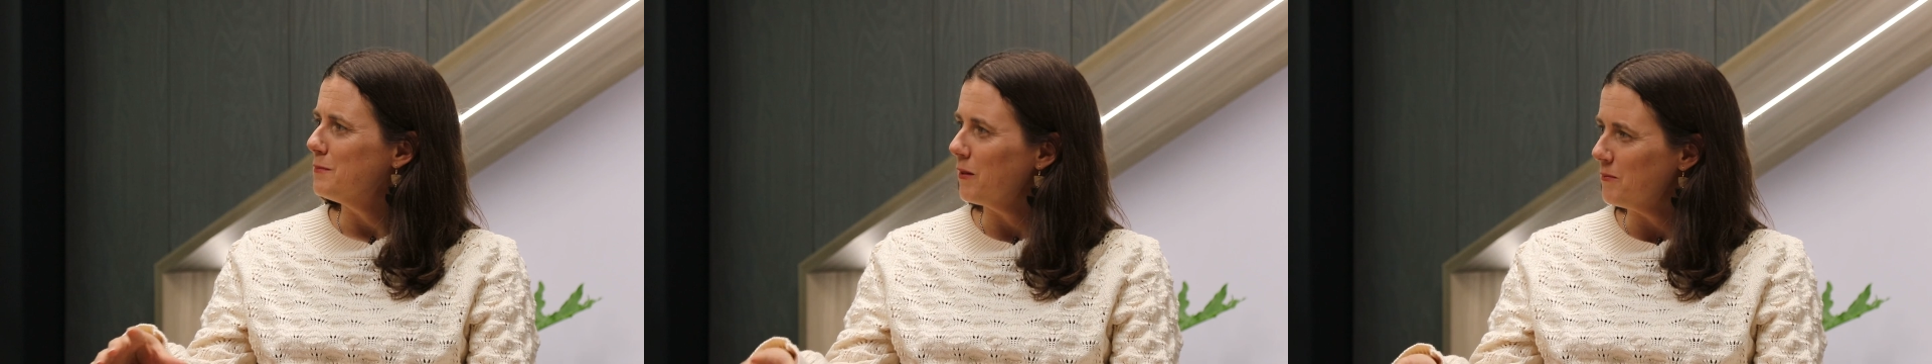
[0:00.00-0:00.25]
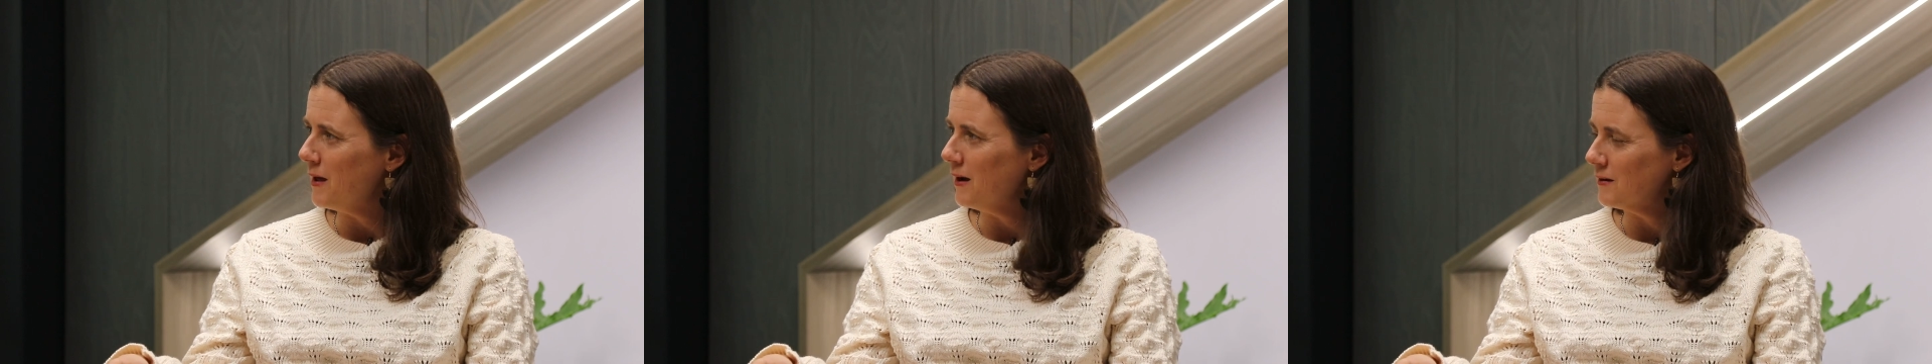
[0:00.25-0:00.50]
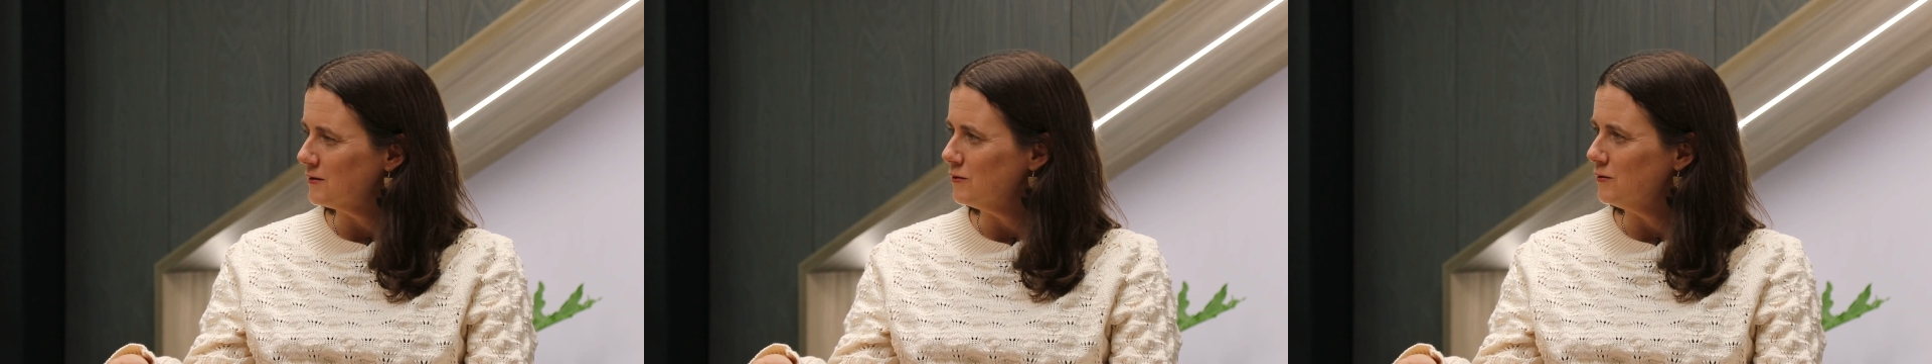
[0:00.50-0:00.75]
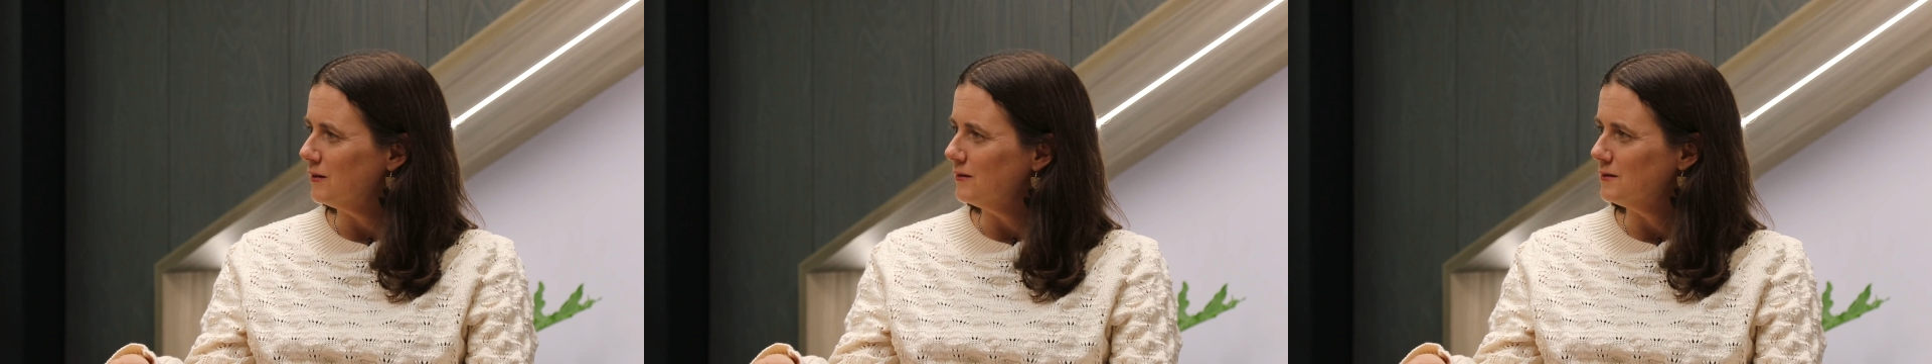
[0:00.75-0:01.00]
mathematics
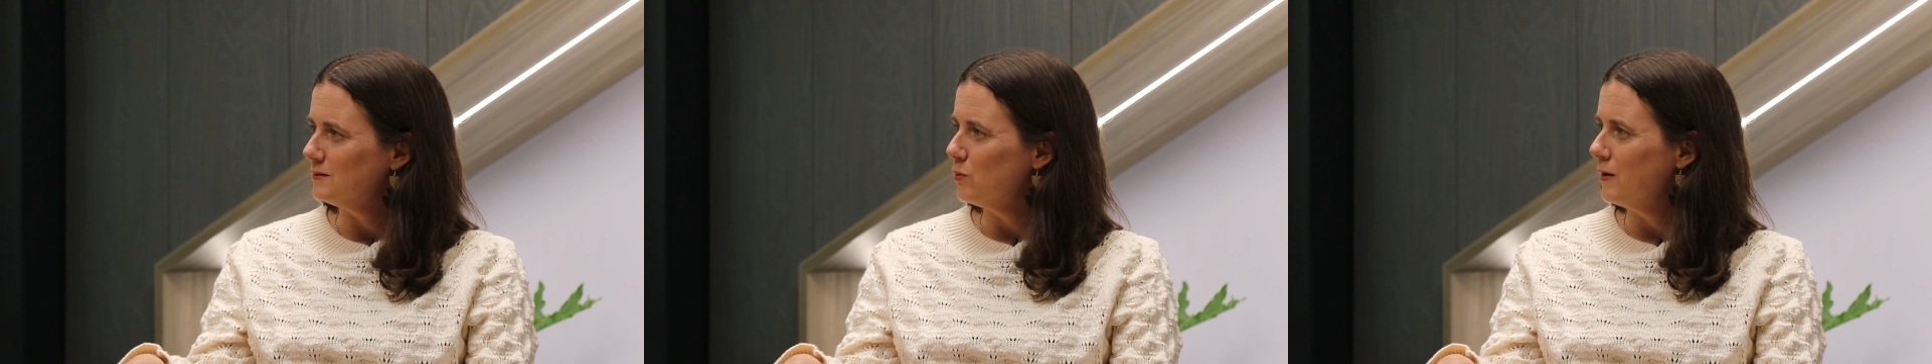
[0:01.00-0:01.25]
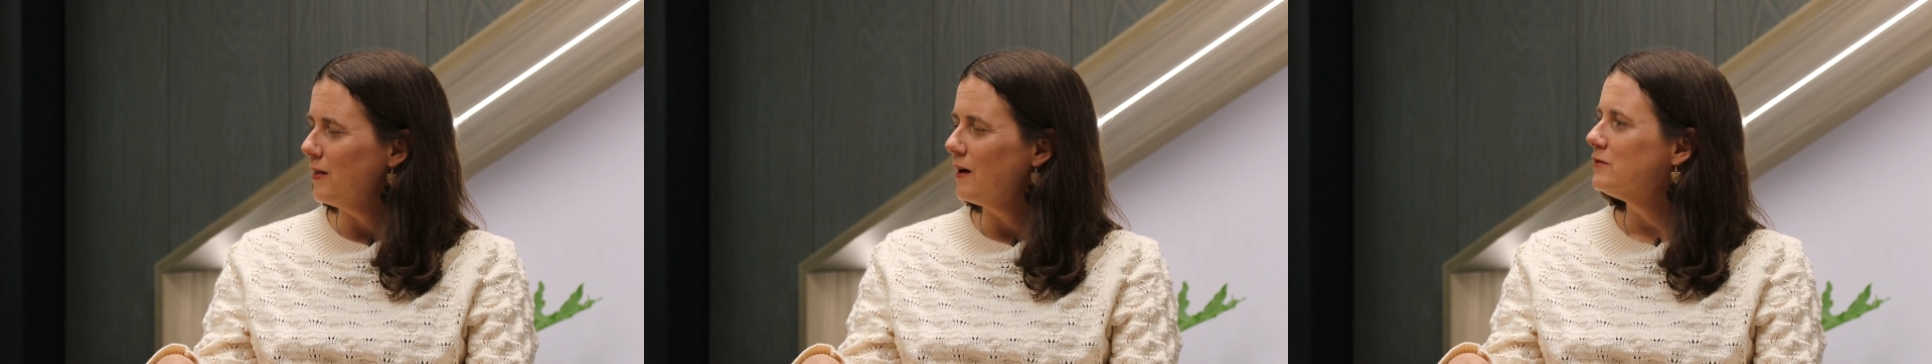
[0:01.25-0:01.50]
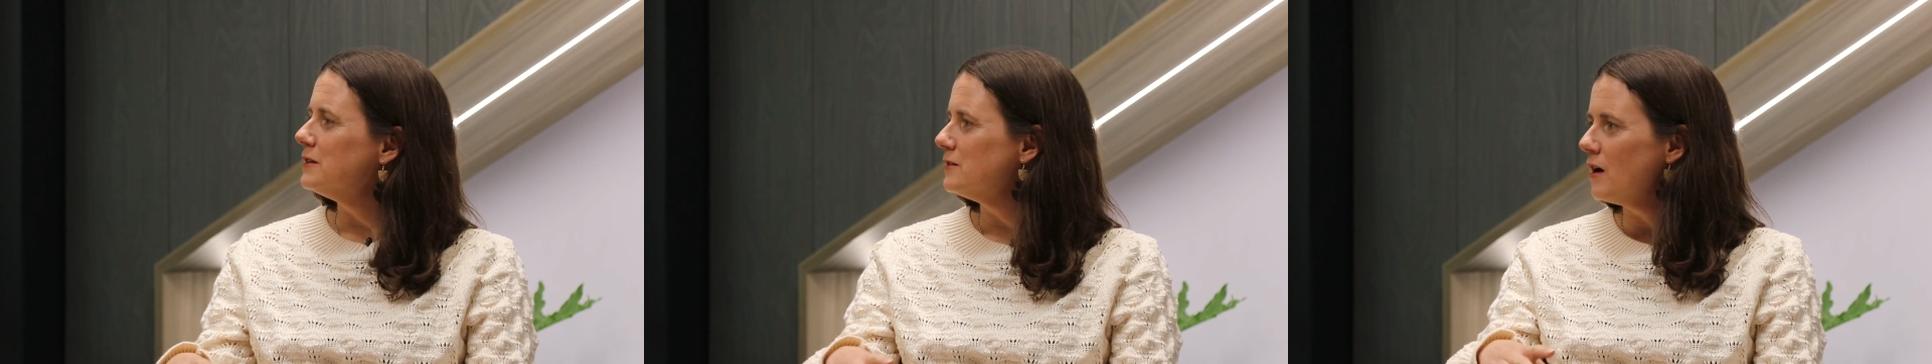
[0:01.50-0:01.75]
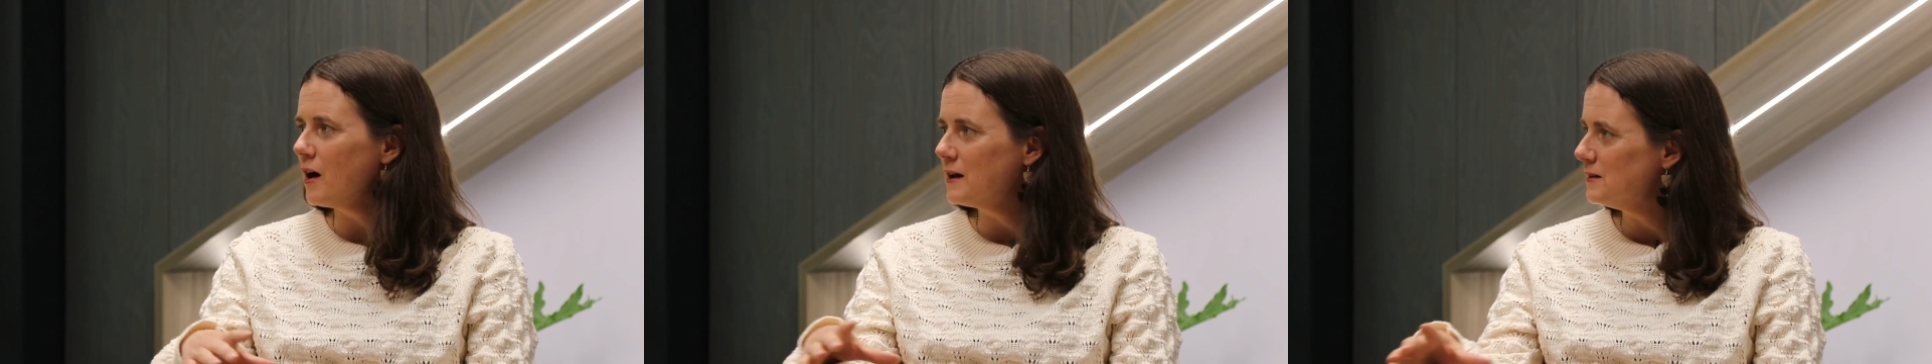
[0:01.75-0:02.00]
units when they've
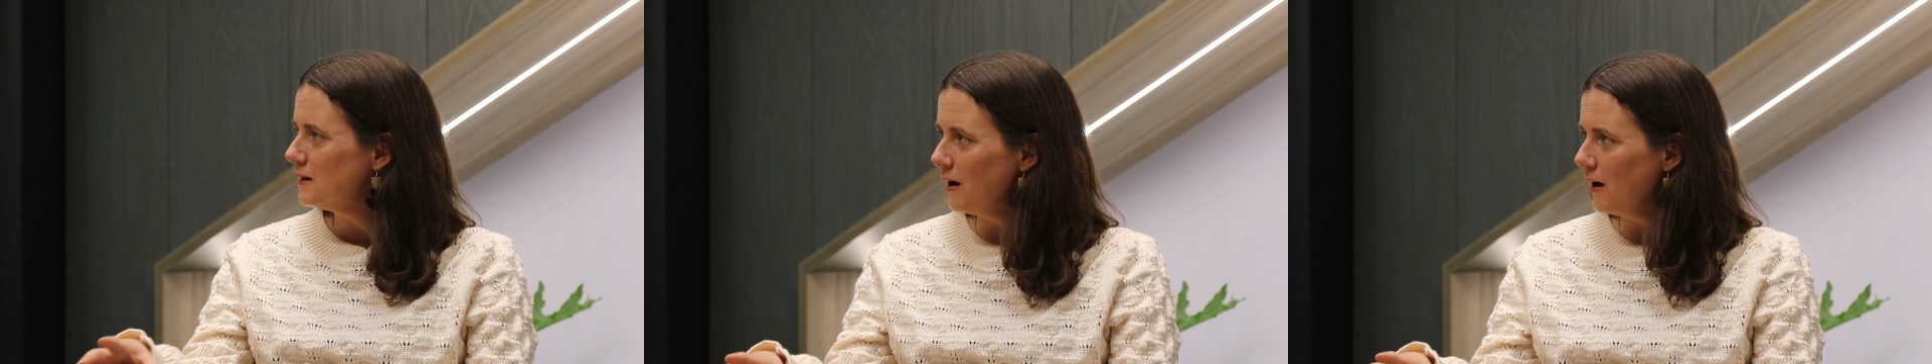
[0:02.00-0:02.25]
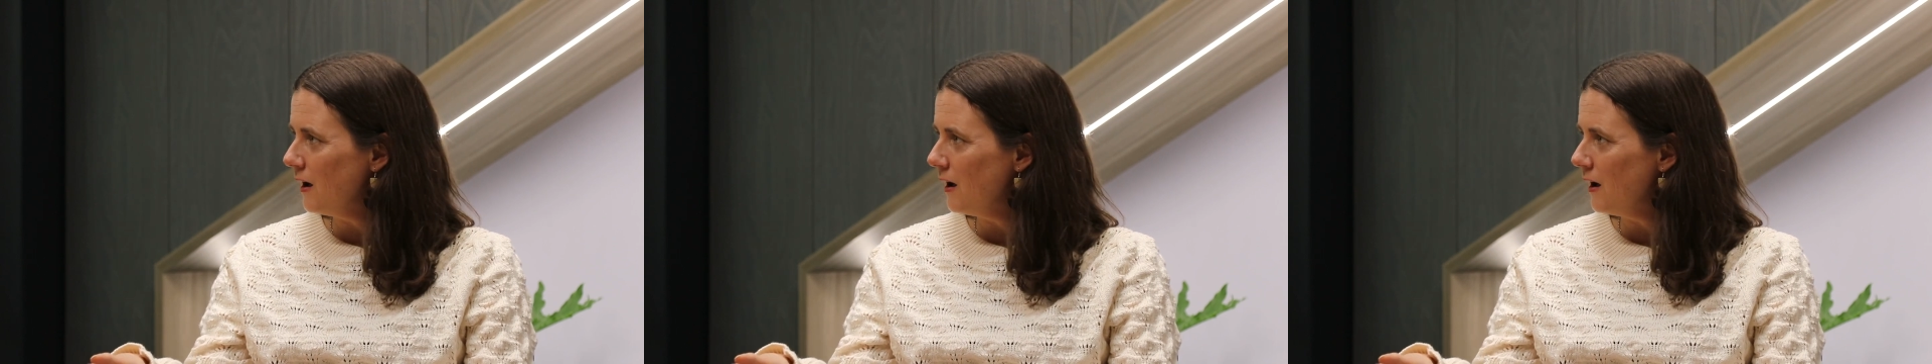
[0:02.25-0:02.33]
designed